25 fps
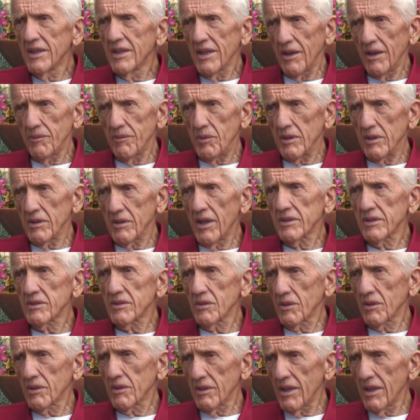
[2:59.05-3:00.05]
I've been
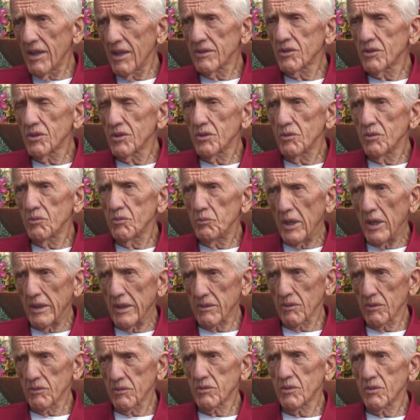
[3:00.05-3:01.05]
lecturing a lot to
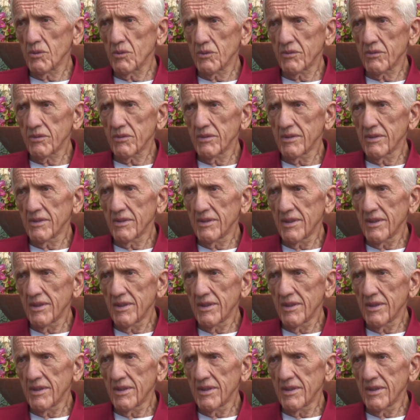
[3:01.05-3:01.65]
medical schools.